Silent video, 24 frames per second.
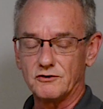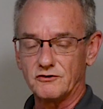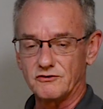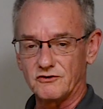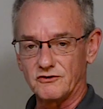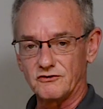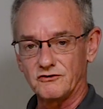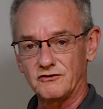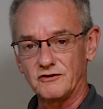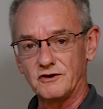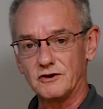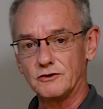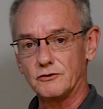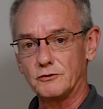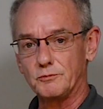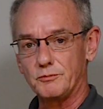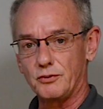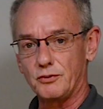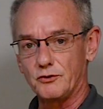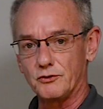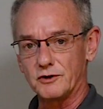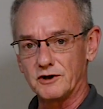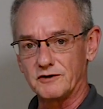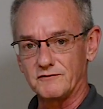is a single
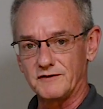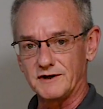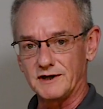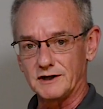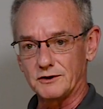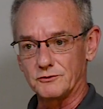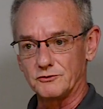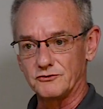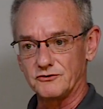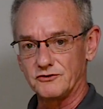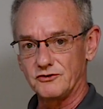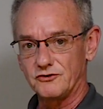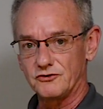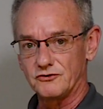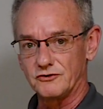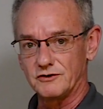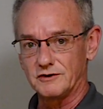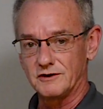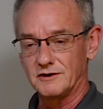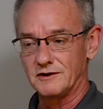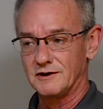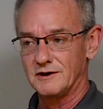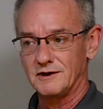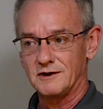point of acquisition.
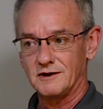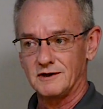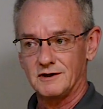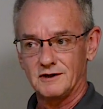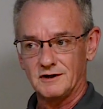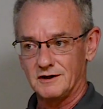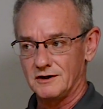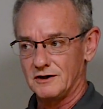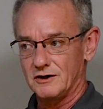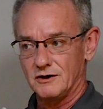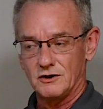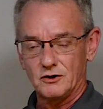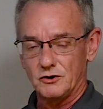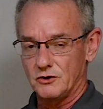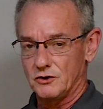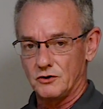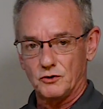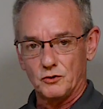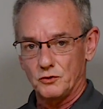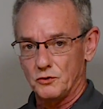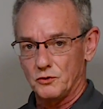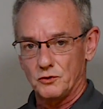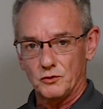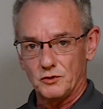
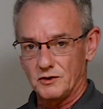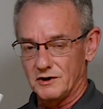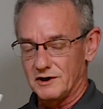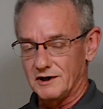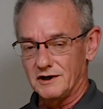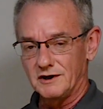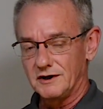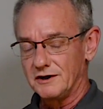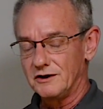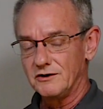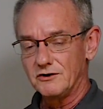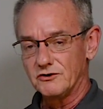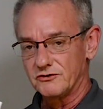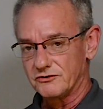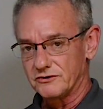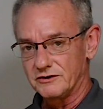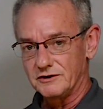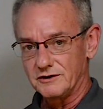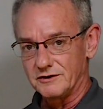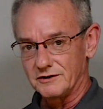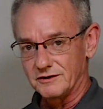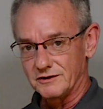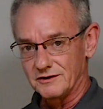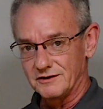Our ears
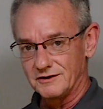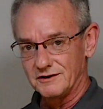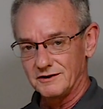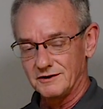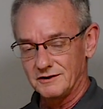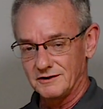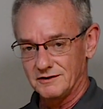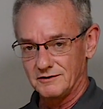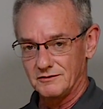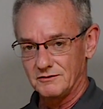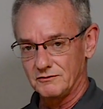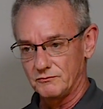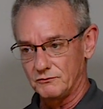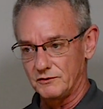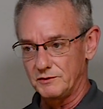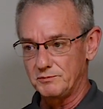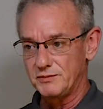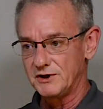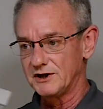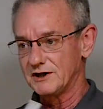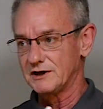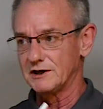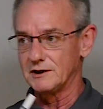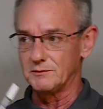aren't. We
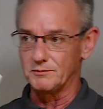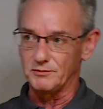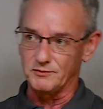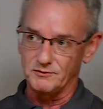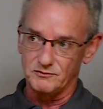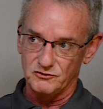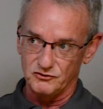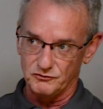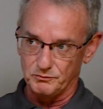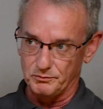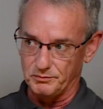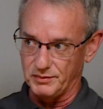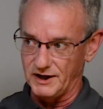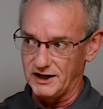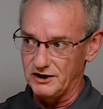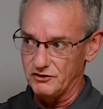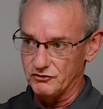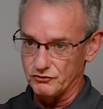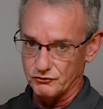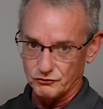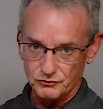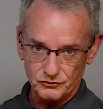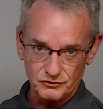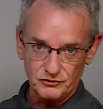pick up
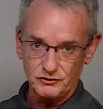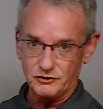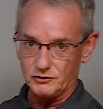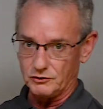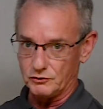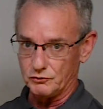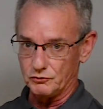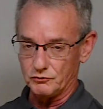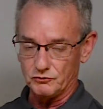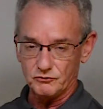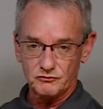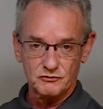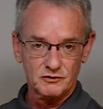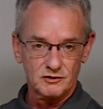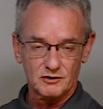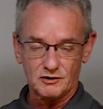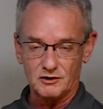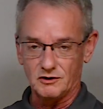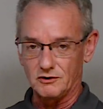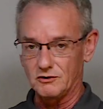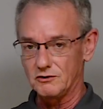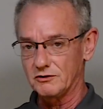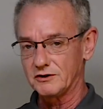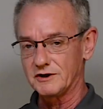spatial cues,
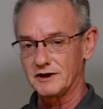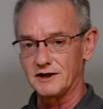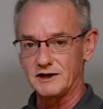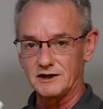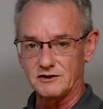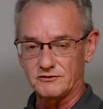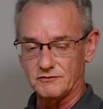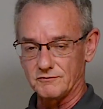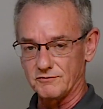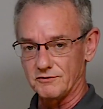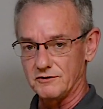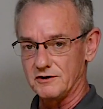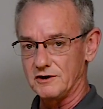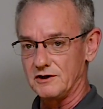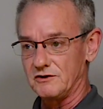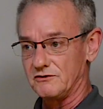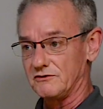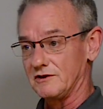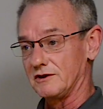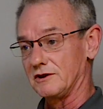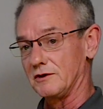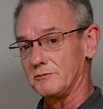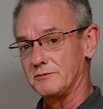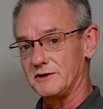all kinds of things
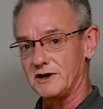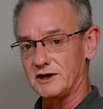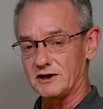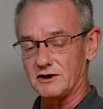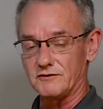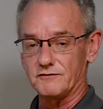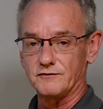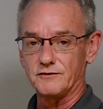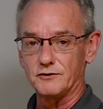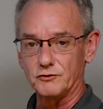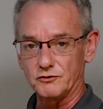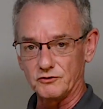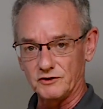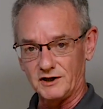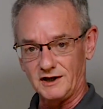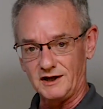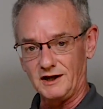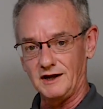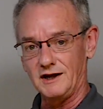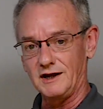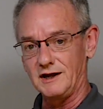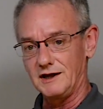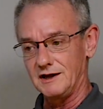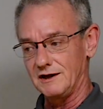that the microphone
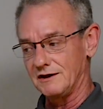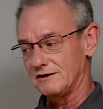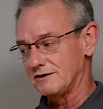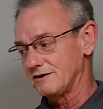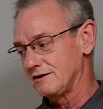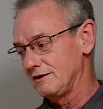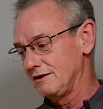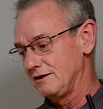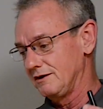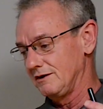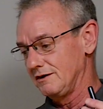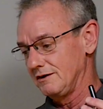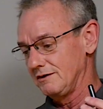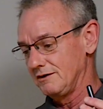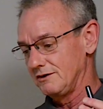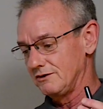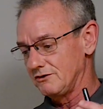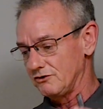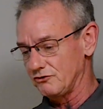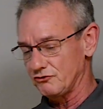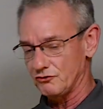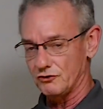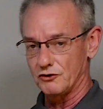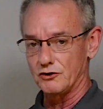can't
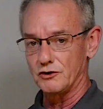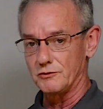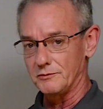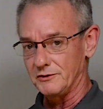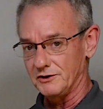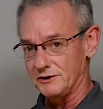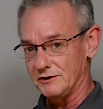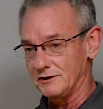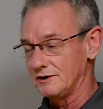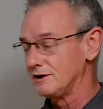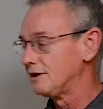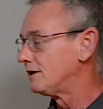determine.